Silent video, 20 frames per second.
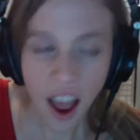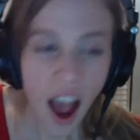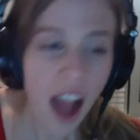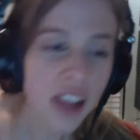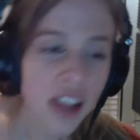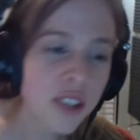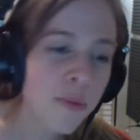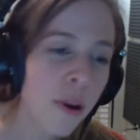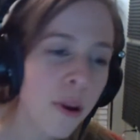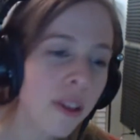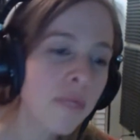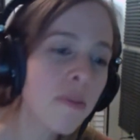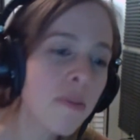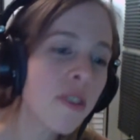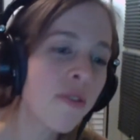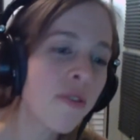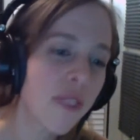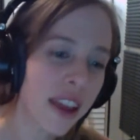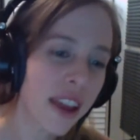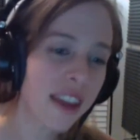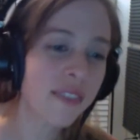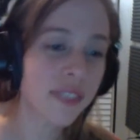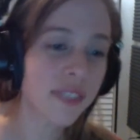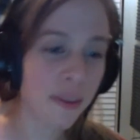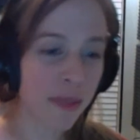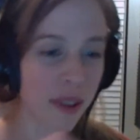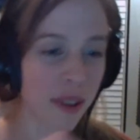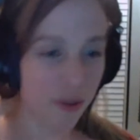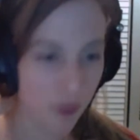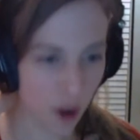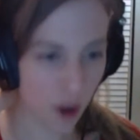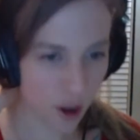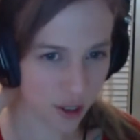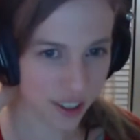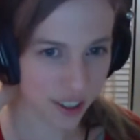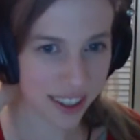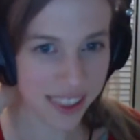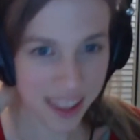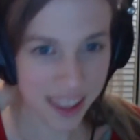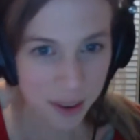I should probably be a fan of something
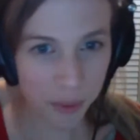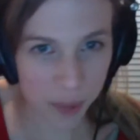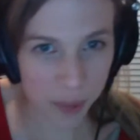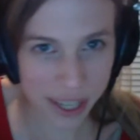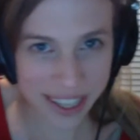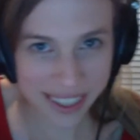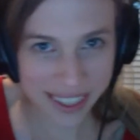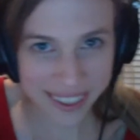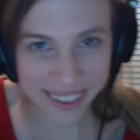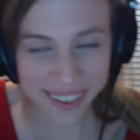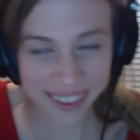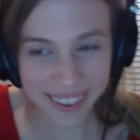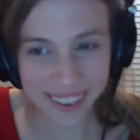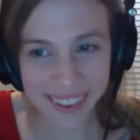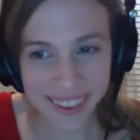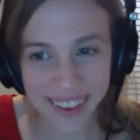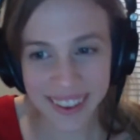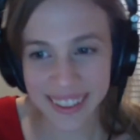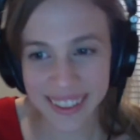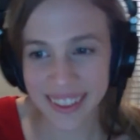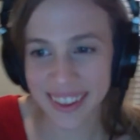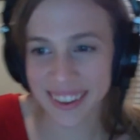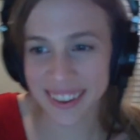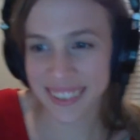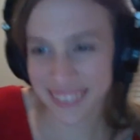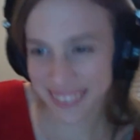first and then read it and then.